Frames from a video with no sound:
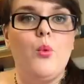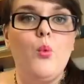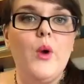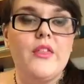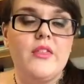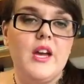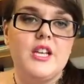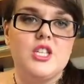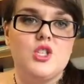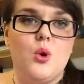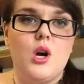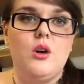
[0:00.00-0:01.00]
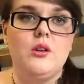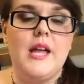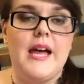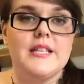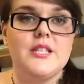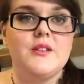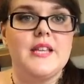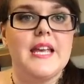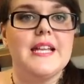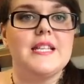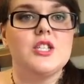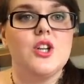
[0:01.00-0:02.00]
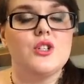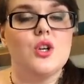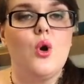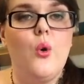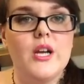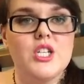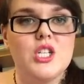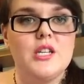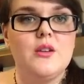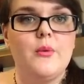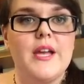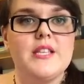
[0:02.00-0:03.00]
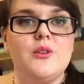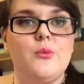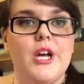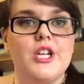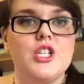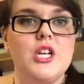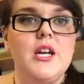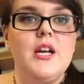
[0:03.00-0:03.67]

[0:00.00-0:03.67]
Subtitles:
with a historical lens so that they can start to question the ways in which